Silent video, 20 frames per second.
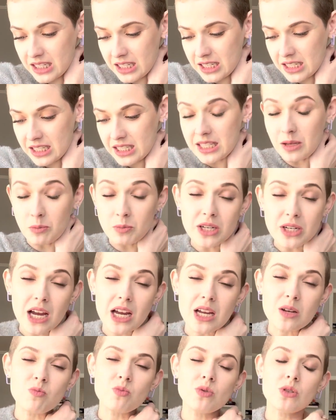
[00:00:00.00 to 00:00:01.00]

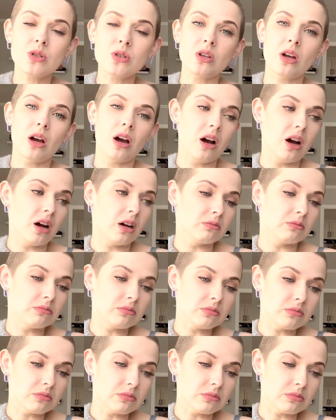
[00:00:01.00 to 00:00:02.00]
Sometimes
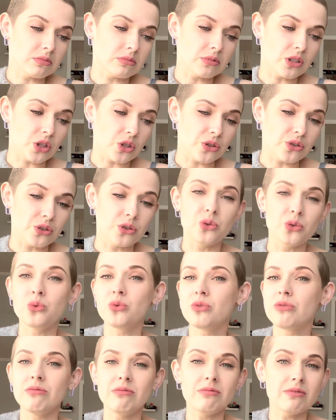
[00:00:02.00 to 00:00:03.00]
you
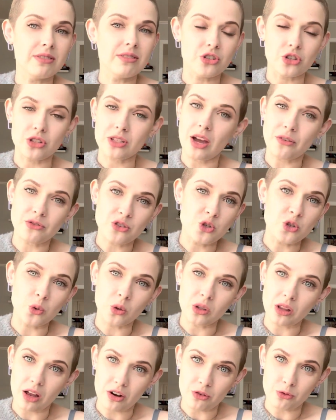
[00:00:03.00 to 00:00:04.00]
just have to do a
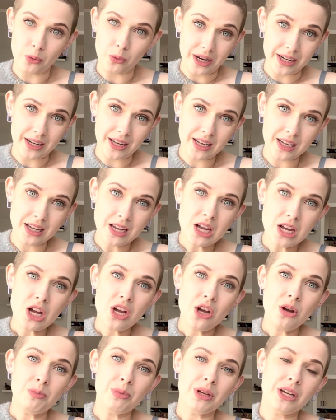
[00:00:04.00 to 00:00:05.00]
lot of waiting,
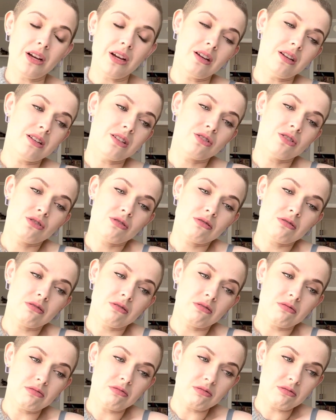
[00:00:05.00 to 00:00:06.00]
because
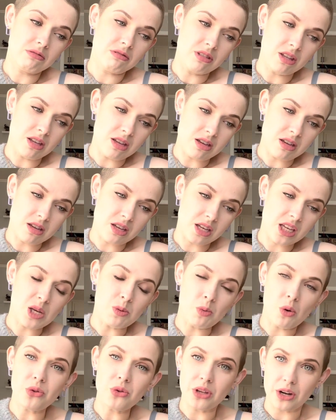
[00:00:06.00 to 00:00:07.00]
the
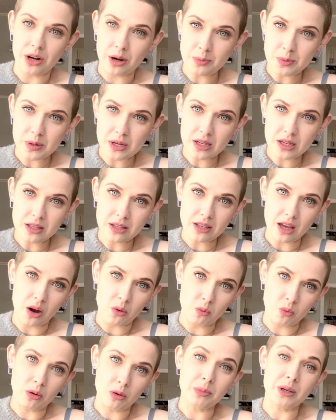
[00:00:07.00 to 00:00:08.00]
chemotherapy that
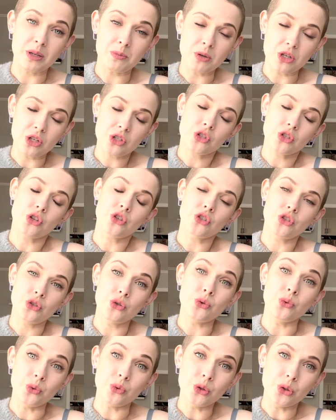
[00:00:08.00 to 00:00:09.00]
will be administered
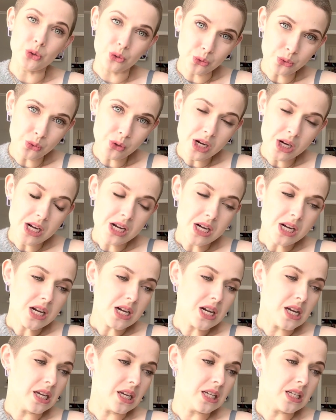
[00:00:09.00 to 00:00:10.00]
to you
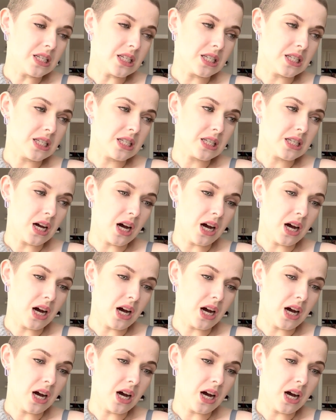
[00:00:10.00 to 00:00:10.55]
is